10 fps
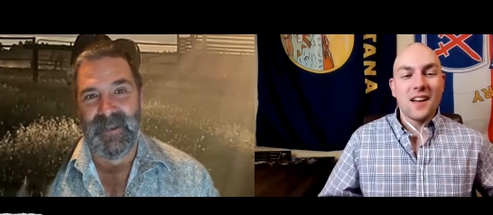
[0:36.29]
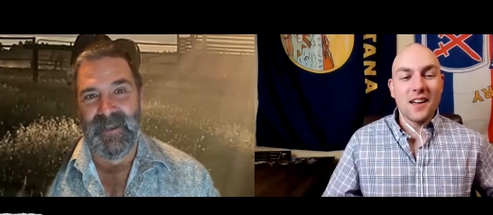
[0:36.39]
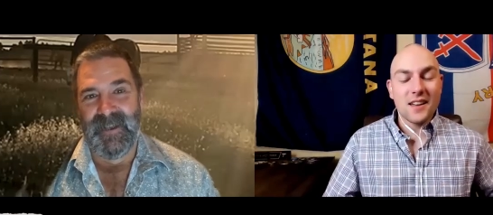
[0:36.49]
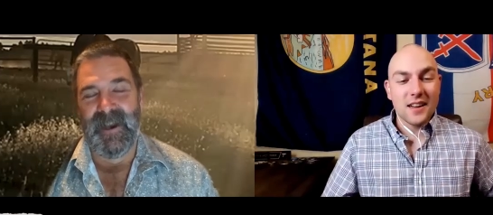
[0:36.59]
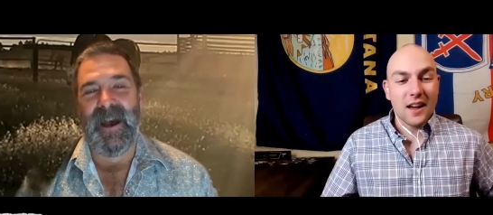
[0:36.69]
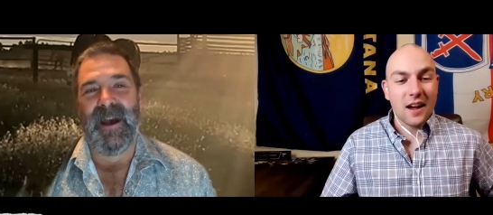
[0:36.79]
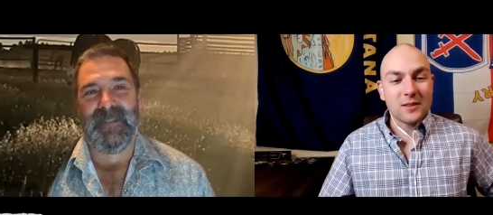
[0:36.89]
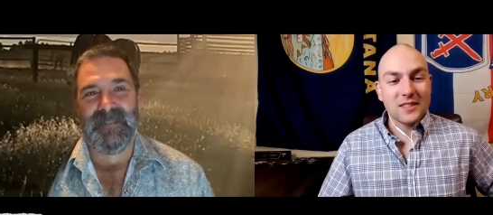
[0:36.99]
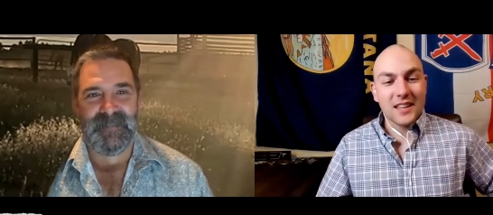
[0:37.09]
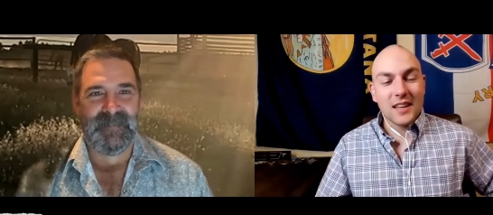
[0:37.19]
Speaker 1: Uh, uh, I
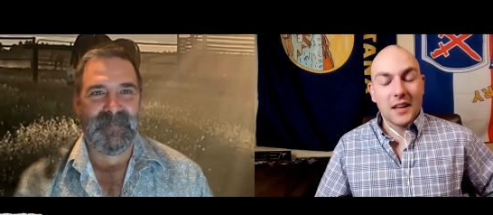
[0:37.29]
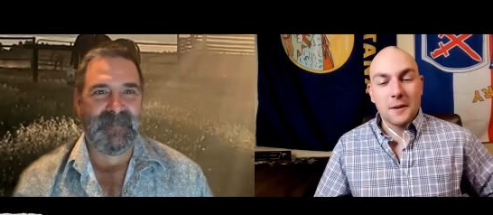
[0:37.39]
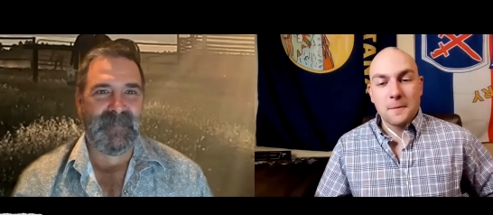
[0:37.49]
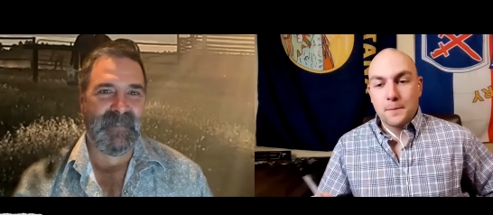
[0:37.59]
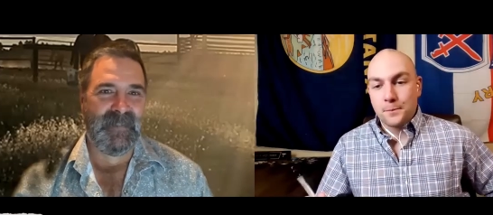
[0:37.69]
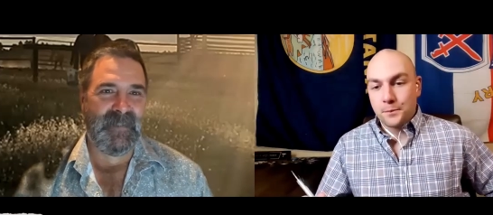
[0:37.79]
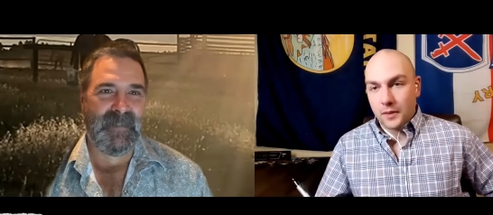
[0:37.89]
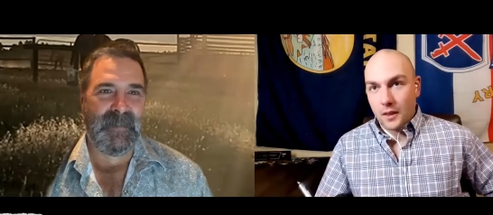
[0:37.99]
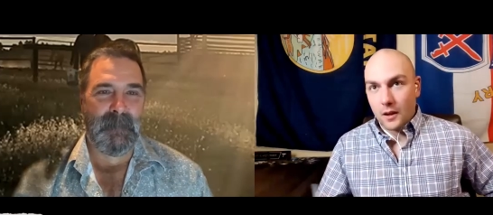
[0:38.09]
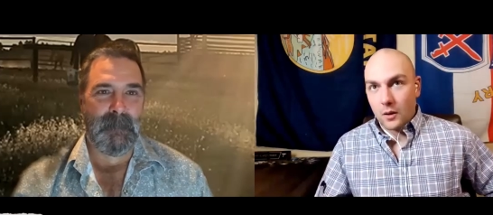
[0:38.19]
was thinking,
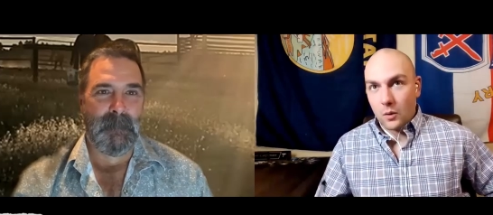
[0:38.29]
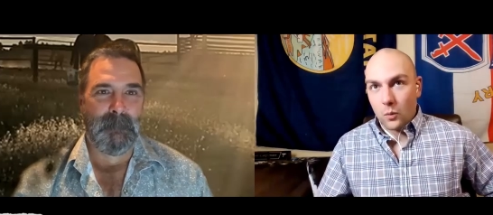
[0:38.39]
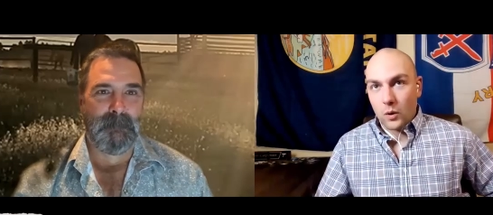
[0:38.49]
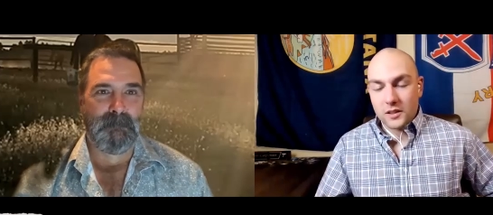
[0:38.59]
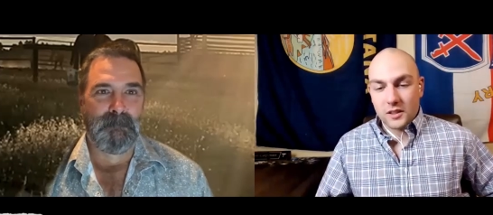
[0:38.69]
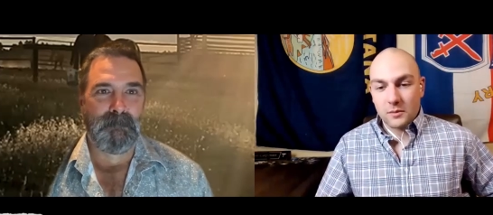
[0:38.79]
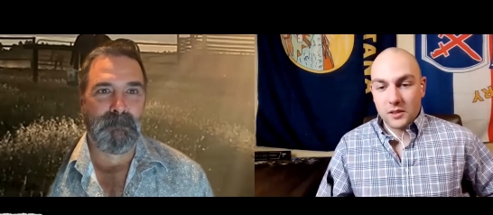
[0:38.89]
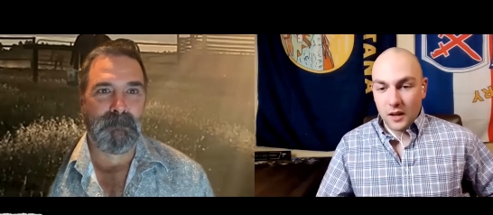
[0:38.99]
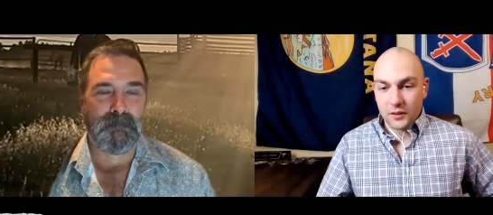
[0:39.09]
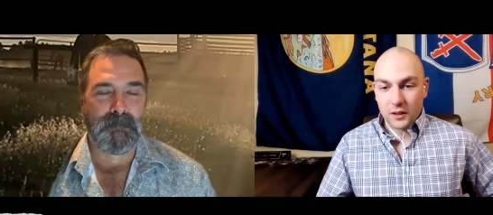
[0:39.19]
what's some
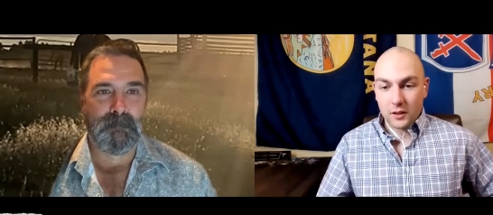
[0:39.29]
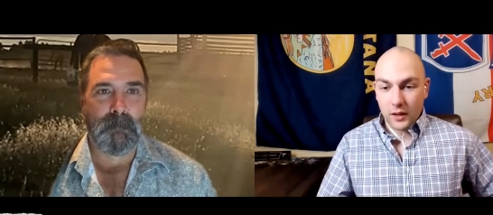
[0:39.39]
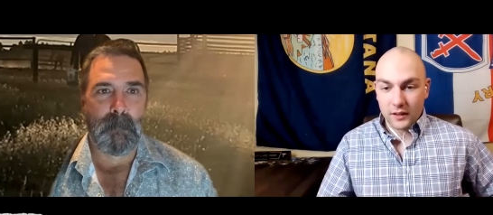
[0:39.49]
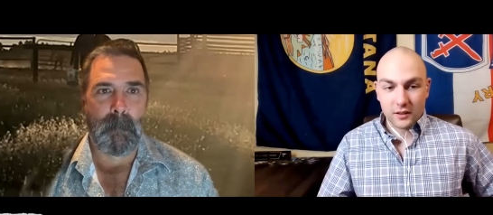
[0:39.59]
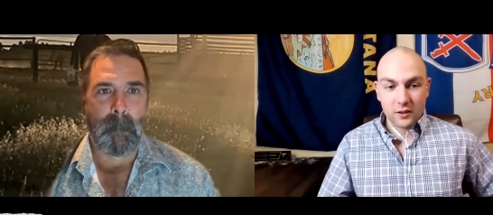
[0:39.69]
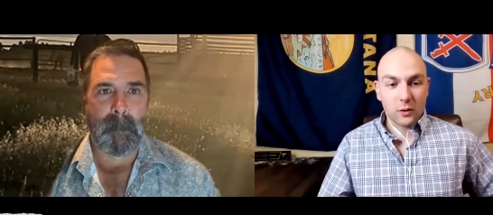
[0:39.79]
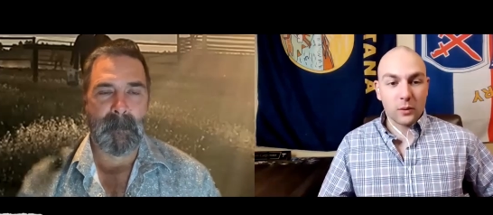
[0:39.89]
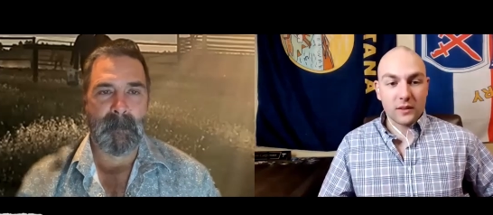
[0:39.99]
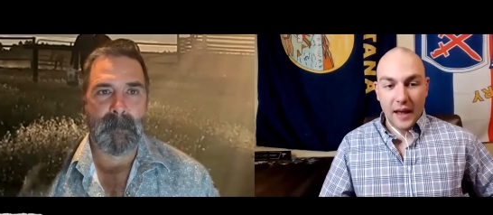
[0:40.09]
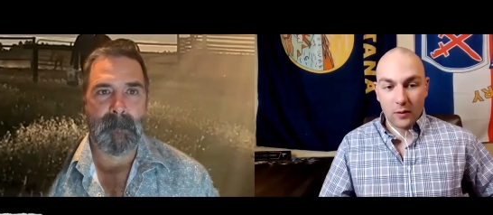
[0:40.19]
stuff that you like to do
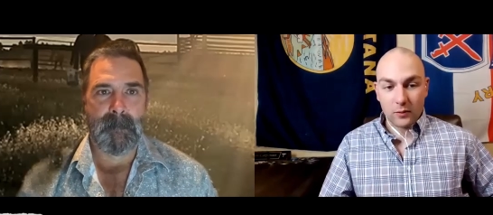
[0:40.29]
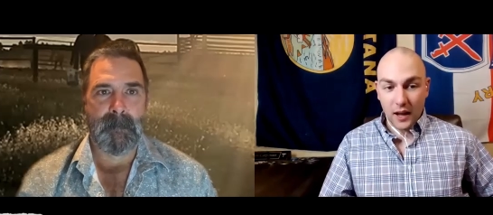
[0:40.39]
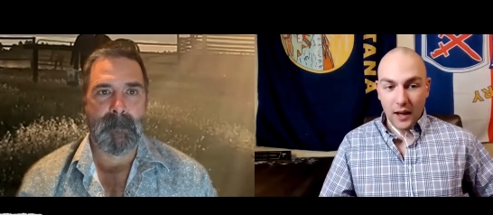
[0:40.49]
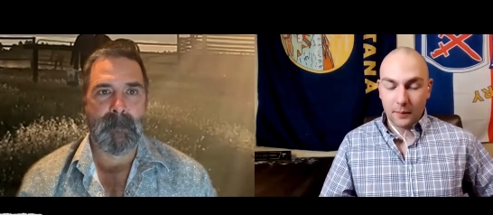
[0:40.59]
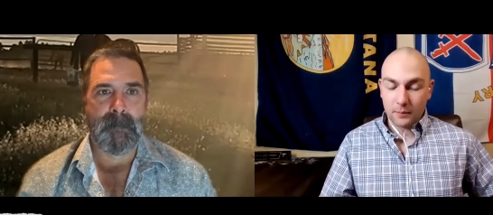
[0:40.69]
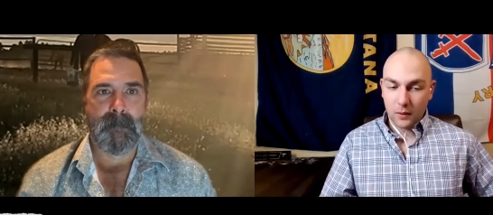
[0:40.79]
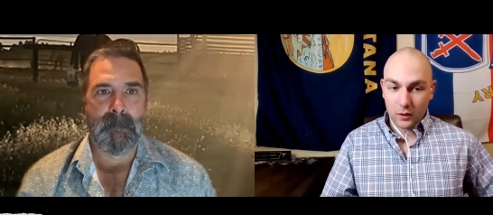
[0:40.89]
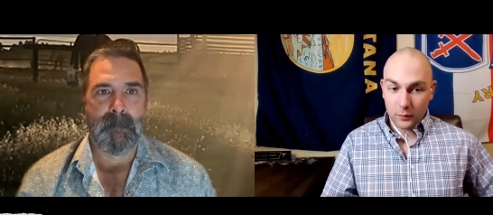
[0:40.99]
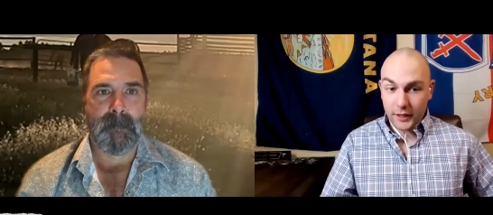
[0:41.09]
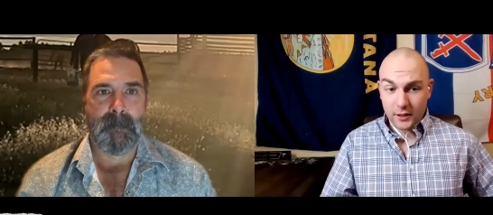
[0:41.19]
with downtime
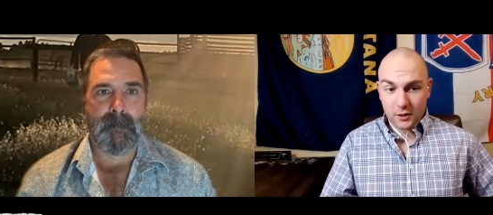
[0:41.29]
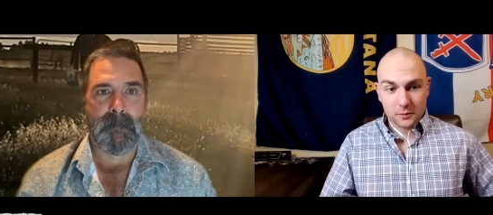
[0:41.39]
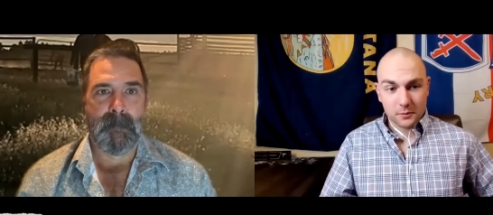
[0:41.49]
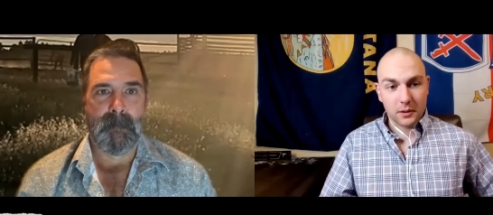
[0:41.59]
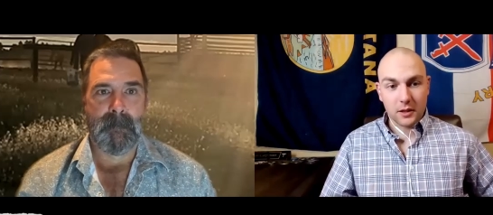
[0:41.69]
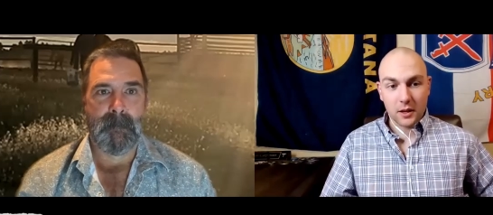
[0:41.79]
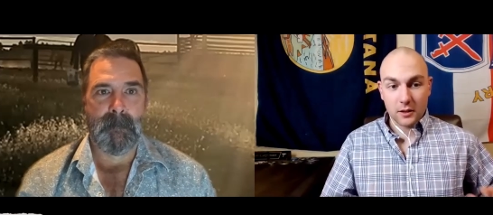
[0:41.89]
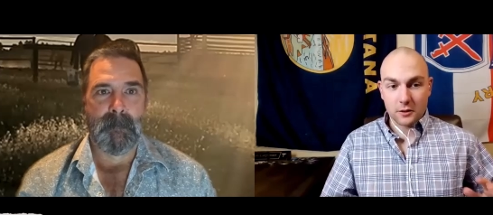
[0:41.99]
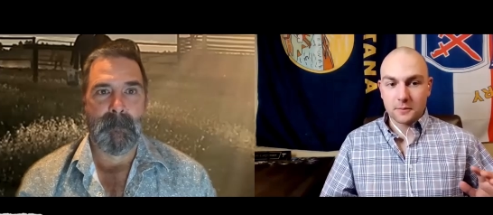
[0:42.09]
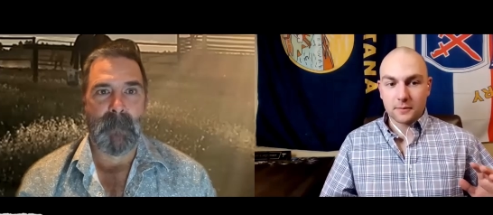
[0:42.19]
on the ranch?
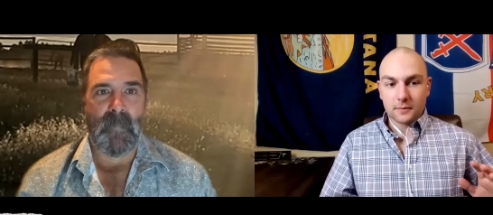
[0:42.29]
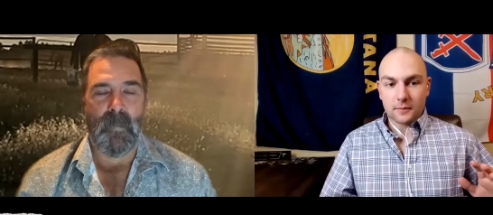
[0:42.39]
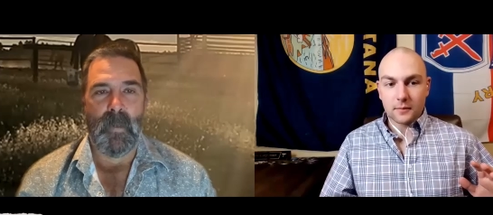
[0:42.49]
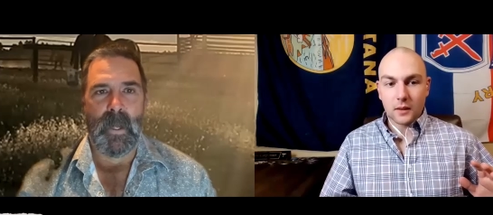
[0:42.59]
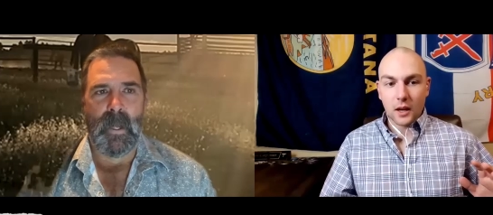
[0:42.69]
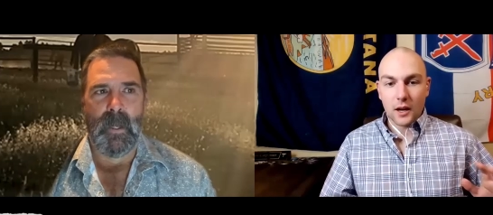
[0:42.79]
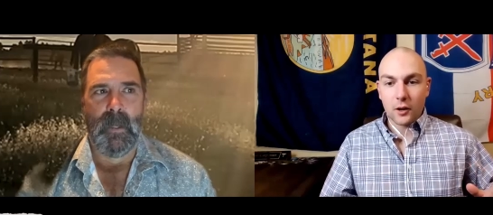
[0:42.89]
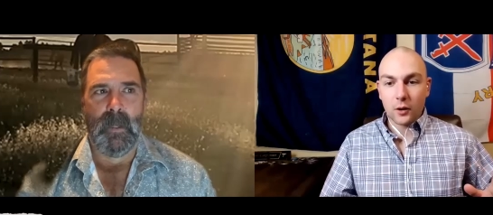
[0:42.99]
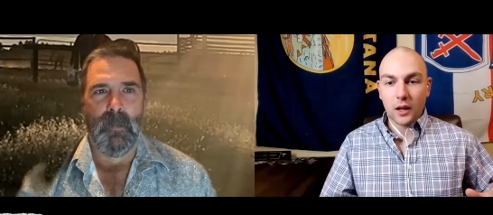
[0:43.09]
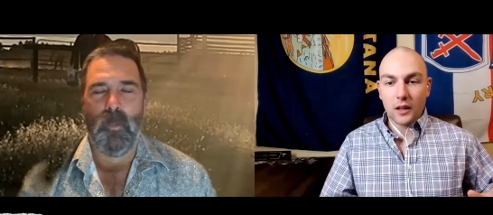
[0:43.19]
Because I
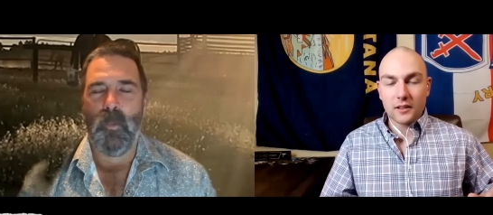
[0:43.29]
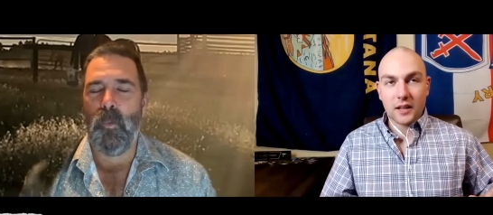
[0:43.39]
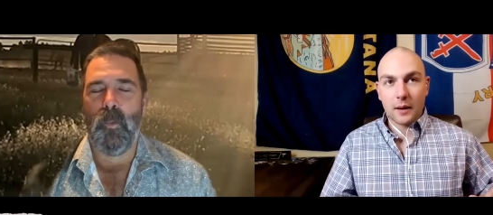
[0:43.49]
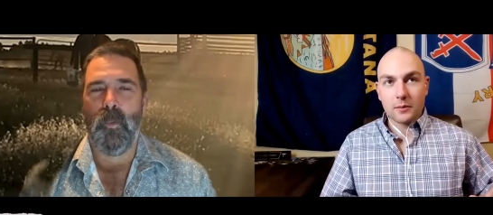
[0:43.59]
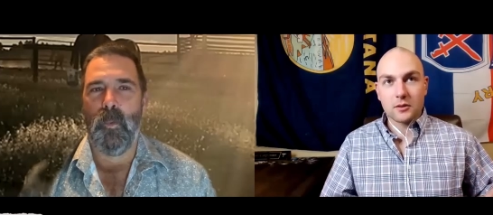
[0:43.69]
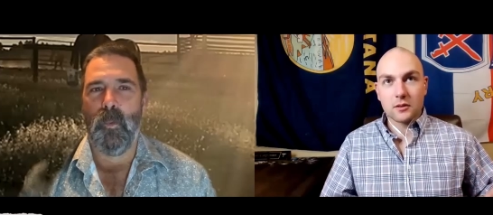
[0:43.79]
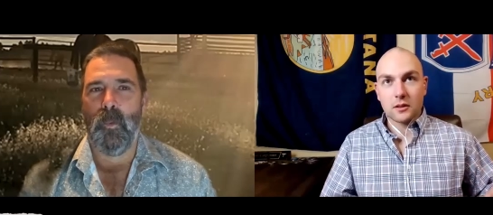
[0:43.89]
know a lot of the times.